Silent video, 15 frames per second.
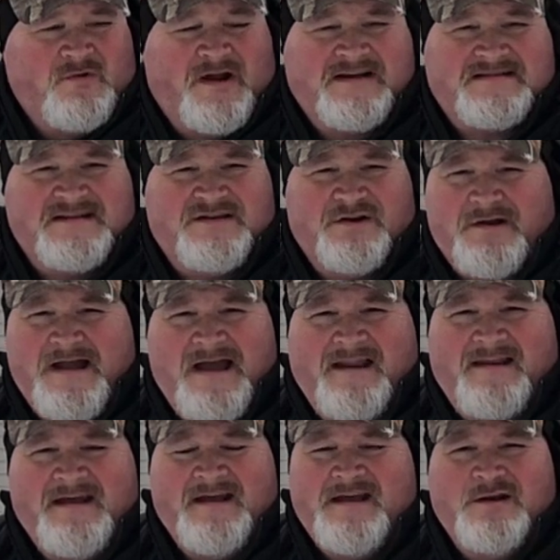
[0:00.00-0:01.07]
nice into your
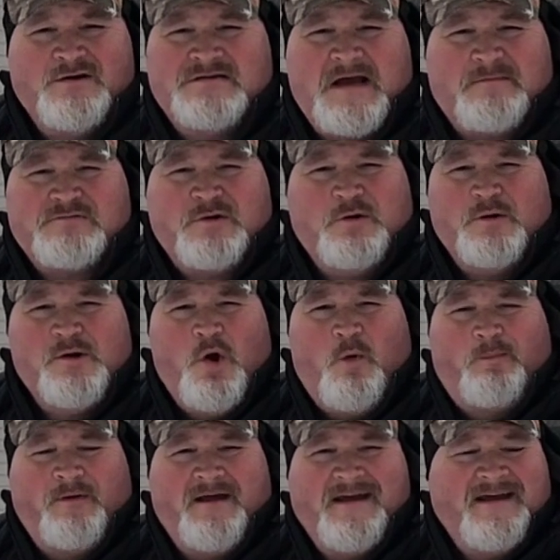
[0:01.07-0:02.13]
hand. There's absolutely no
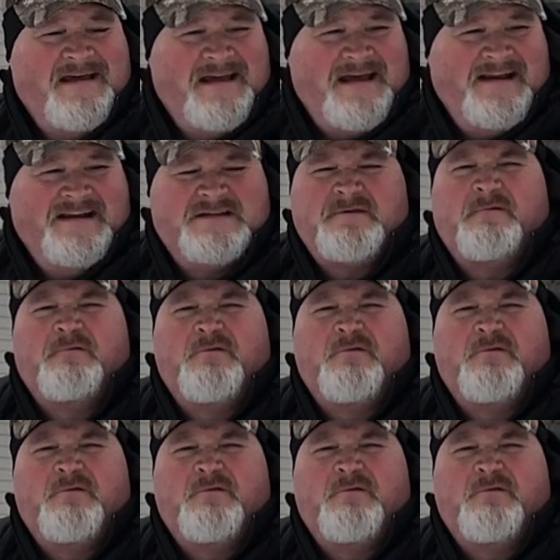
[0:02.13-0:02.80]
play, and it's